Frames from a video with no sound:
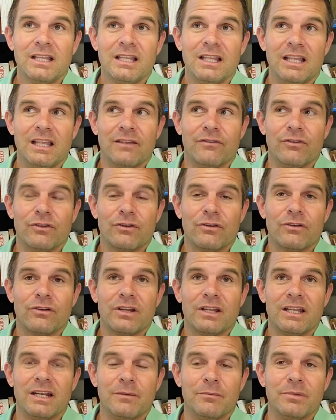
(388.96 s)
if you're
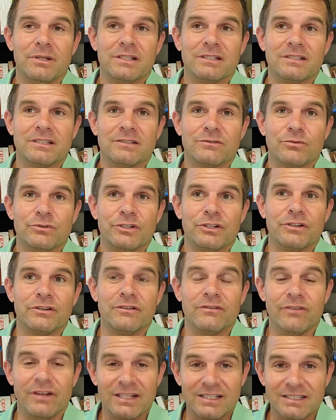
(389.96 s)
in a business where you're
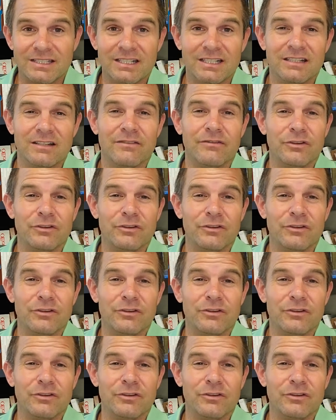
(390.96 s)
investing in the